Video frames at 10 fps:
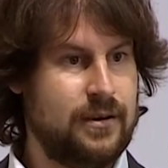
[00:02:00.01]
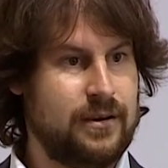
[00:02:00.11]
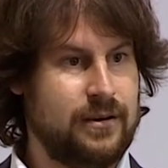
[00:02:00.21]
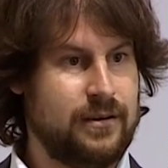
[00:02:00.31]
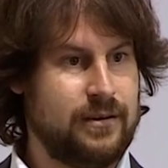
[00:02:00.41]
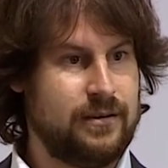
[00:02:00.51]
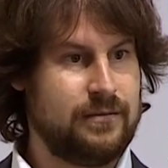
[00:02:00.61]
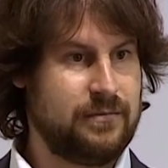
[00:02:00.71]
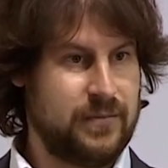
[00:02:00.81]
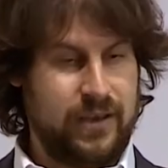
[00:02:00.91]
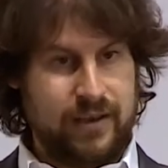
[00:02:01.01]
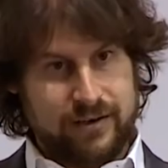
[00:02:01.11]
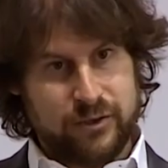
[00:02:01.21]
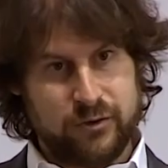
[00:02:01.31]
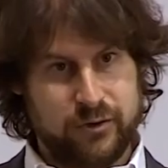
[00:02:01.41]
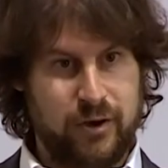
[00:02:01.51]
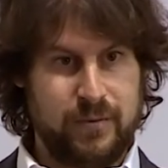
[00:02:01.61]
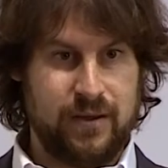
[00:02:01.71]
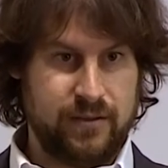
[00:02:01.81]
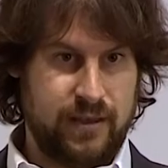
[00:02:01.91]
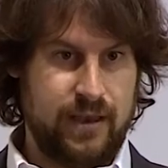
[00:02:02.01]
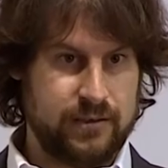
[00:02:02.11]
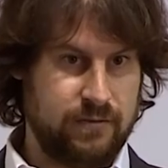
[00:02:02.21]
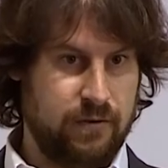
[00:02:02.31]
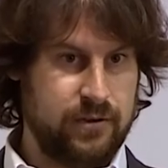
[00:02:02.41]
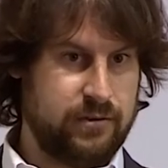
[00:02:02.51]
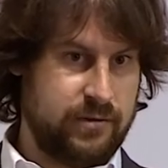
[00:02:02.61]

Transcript: Uh, the English or German undertaker is a faulty